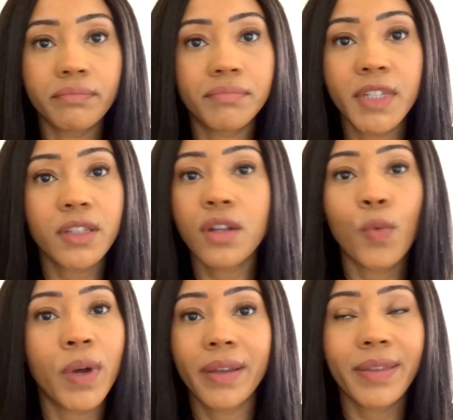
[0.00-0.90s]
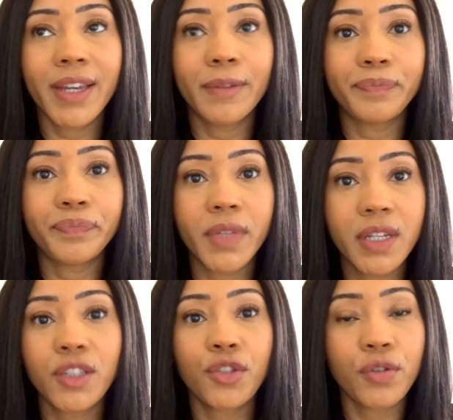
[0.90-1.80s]
It's not worth it.
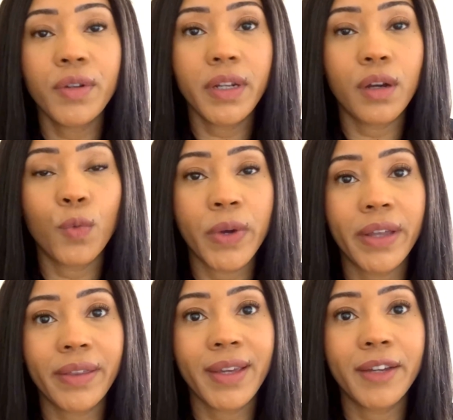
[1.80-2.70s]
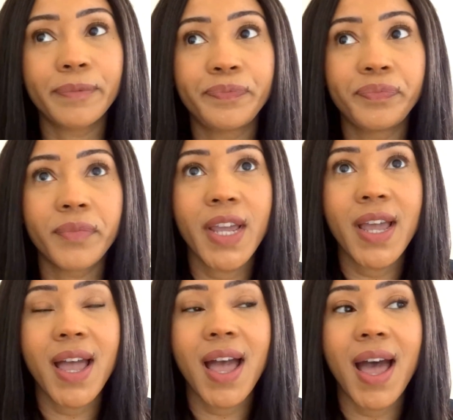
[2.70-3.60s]
It's truly not worth it.
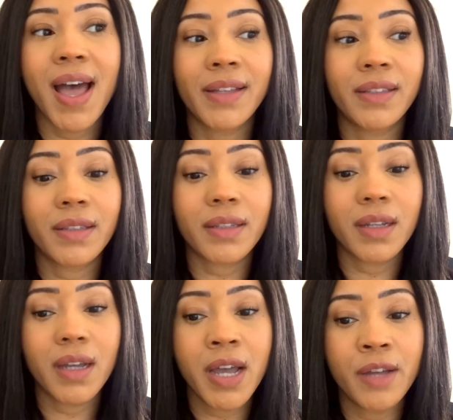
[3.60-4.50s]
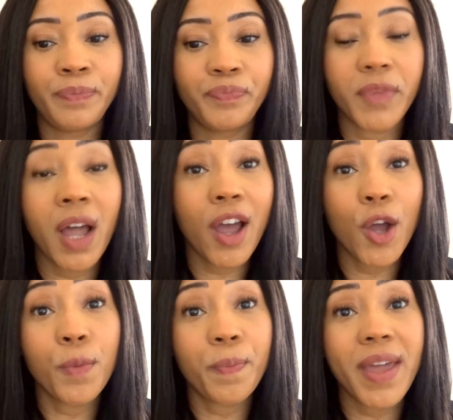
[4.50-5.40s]
And I
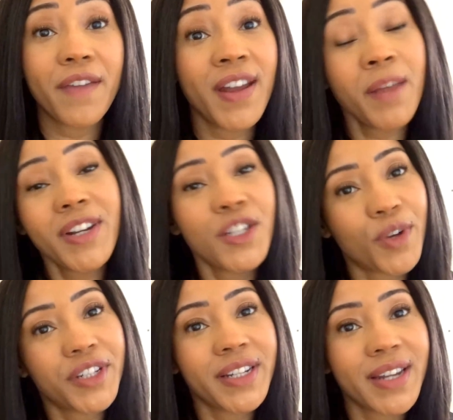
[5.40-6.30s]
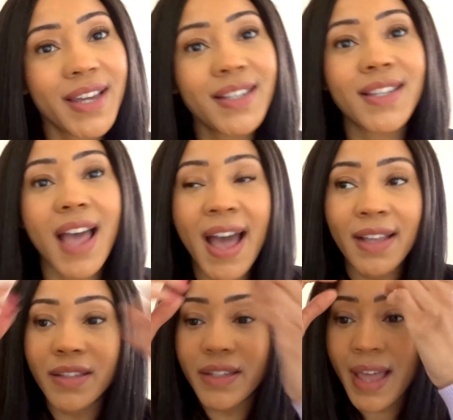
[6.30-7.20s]
hope if anybody's watching this
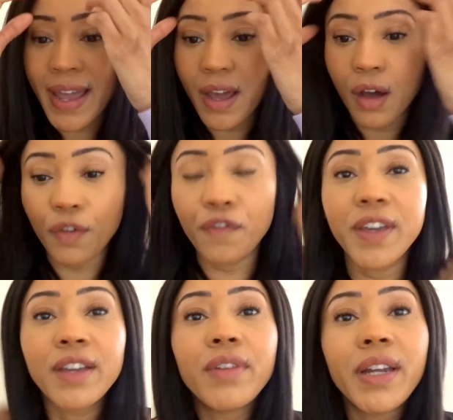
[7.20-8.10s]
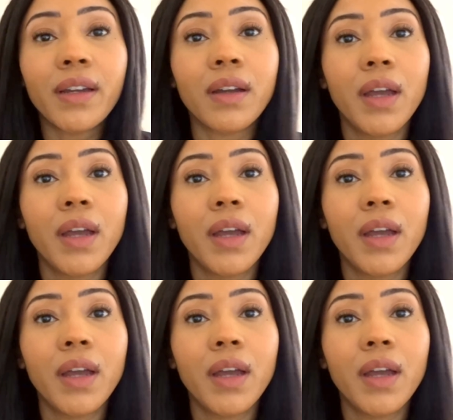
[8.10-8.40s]
and they are fearing